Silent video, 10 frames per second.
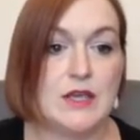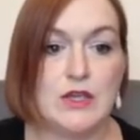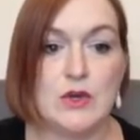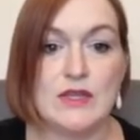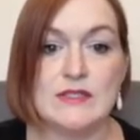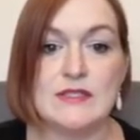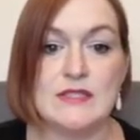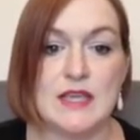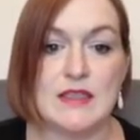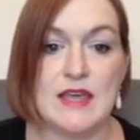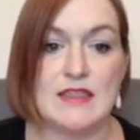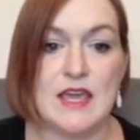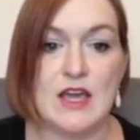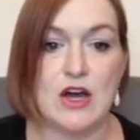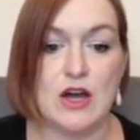you can see that
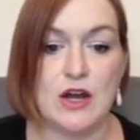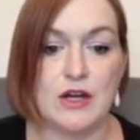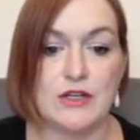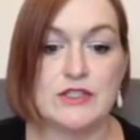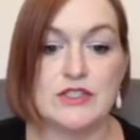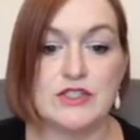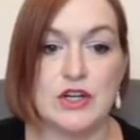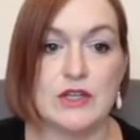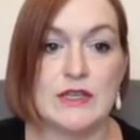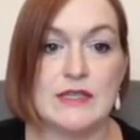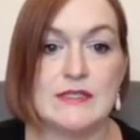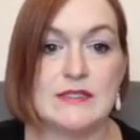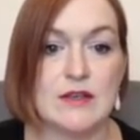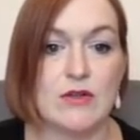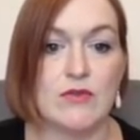they are sterling
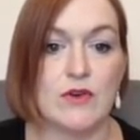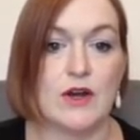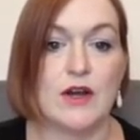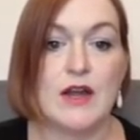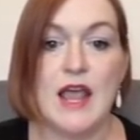silver,